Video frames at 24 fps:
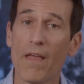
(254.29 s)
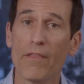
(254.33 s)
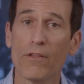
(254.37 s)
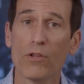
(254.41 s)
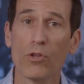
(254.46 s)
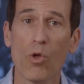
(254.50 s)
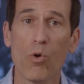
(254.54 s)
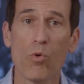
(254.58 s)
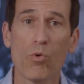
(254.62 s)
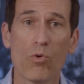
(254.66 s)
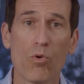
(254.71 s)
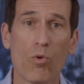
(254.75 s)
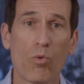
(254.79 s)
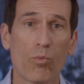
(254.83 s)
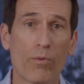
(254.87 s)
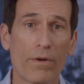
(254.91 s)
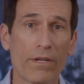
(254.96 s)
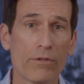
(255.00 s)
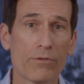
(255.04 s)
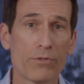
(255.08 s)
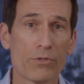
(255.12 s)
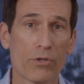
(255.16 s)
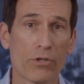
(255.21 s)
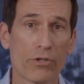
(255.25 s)
the local
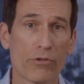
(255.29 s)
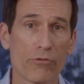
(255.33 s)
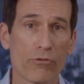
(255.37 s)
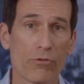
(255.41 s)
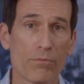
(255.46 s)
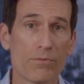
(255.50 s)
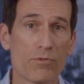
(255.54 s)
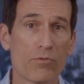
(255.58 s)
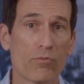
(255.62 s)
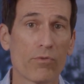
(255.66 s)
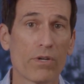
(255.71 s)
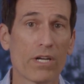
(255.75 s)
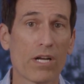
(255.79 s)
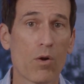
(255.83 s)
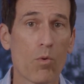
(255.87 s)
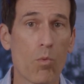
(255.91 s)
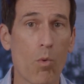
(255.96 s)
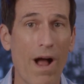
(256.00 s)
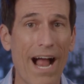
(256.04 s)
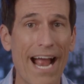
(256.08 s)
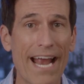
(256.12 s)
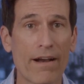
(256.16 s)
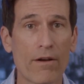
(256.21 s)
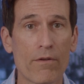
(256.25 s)
realtor groups
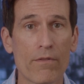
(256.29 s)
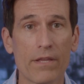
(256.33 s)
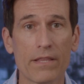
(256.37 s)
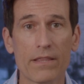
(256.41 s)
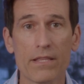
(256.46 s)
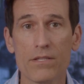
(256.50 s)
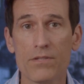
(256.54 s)
require that